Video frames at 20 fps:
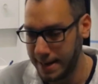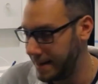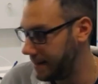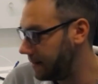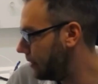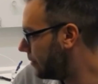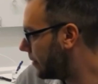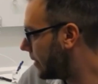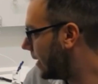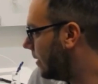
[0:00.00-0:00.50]

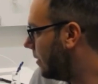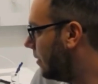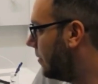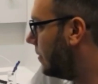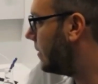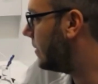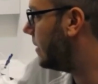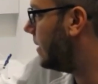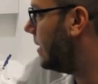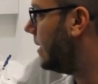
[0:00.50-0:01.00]
and you can
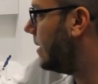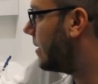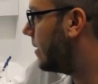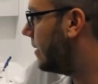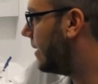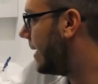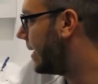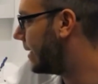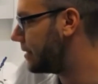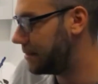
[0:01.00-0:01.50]
use the
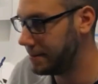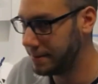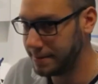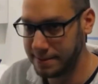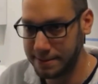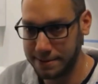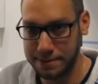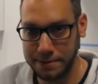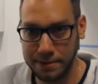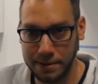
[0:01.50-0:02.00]

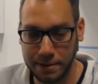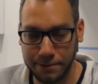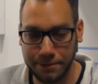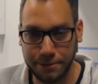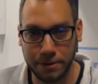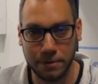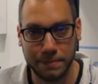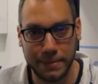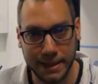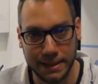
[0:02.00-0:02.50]
connections on the
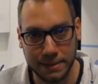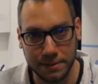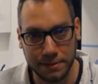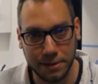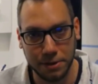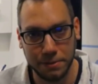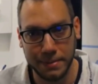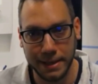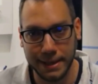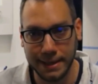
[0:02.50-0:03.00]
front panel
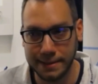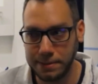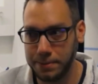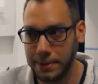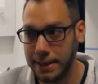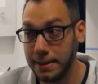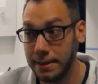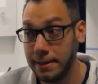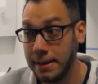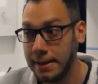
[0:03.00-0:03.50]
tubing as
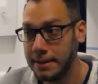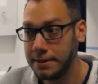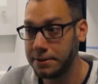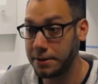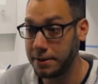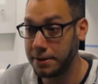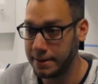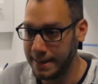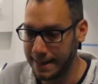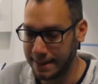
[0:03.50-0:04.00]
well
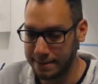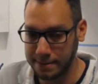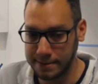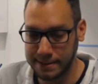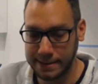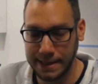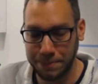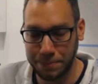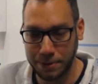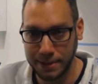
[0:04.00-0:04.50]
to connect a
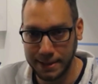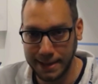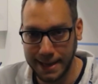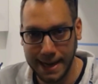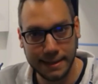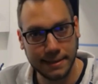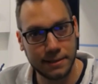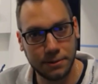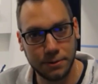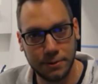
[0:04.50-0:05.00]
separate
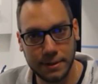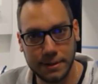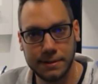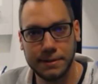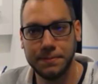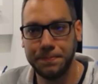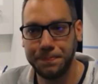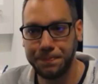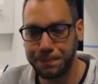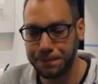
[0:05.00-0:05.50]
gas
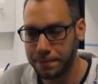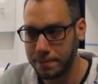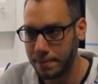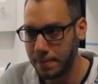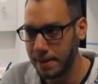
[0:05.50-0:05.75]
source.